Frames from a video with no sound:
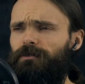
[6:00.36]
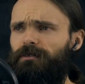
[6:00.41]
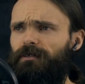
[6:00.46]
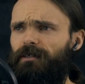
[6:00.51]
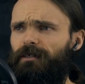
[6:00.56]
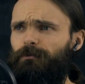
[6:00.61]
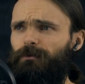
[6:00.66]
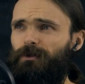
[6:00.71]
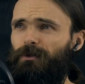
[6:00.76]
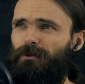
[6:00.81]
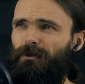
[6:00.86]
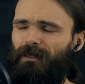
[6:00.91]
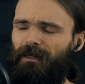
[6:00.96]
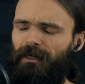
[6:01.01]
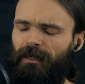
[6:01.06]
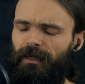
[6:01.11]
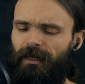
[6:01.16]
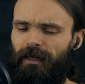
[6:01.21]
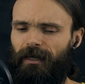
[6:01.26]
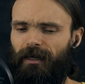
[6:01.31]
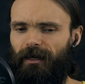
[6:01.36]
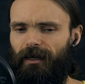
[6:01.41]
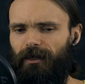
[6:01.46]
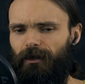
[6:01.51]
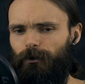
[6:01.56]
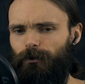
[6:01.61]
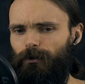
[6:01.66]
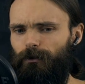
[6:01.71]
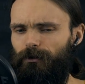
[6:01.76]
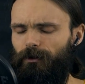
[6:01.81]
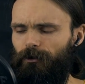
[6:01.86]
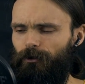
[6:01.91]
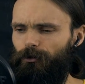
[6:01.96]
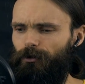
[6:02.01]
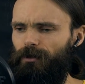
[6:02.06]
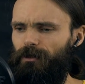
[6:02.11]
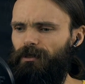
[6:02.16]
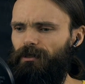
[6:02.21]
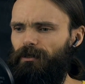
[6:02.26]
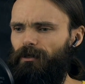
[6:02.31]
time, so I couldn't
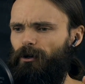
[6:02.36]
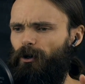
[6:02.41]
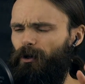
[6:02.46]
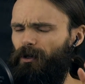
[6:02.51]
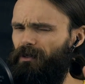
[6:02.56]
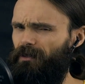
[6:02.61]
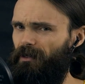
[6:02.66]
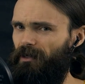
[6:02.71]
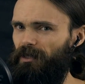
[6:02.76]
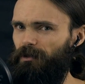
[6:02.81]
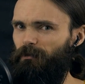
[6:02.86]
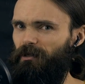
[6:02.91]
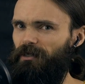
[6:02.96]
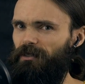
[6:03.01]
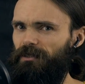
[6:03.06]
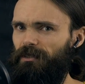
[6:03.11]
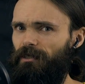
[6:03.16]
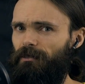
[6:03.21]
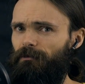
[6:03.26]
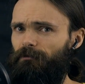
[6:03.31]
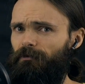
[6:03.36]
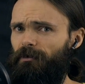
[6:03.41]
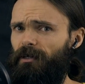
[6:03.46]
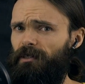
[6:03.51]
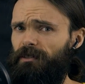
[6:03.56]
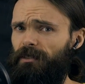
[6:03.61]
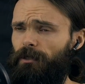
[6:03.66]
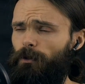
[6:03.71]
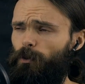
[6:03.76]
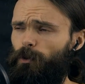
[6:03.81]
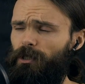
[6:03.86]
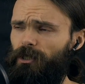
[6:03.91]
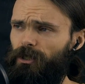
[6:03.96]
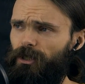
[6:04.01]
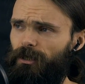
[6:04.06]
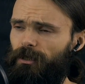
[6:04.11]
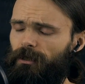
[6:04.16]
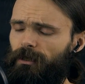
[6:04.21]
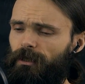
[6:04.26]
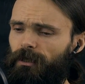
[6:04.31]
really organize myself as I
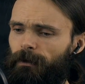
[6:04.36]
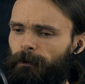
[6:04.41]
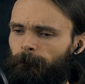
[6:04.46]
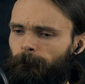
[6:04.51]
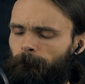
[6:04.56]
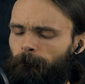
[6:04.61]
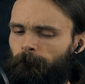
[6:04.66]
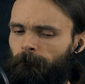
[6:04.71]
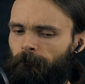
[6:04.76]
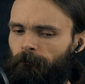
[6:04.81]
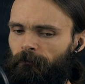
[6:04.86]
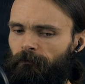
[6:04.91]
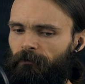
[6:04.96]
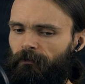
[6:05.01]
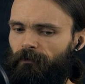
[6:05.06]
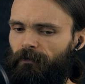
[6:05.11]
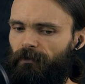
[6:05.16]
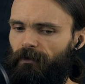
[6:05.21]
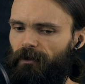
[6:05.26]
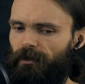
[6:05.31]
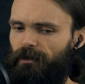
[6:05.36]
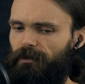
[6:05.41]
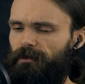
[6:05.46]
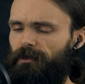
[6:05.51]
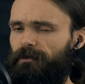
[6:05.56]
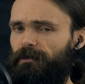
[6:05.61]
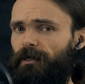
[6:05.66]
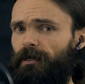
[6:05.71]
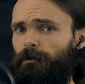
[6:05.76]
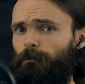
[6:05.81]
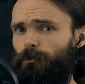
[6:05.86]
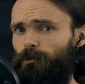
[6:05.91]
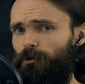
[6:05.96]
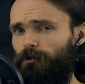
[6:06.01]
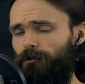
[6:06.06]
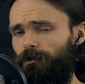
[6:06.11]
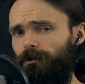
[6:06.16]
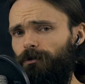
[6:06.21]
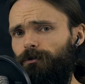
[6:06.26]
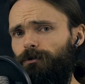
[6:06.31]
wished. And then I
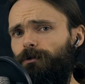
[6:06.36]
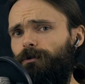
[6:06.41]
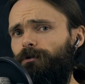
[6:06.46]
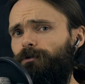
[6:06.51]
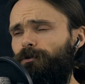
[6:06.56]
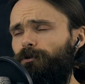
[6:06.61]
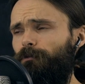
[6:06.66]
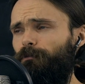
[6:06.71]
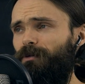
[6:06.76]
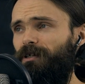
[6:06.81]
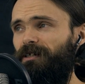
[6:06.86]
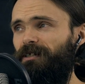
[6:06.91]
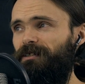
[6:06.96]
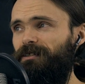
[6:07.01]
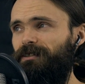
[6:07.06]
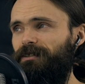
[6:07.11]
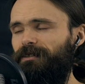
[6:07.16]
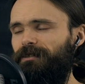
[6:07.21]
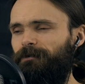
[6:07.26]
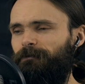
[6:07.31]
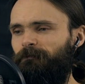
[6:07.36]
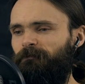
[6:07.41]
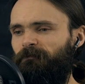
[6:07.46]
moved to a new place,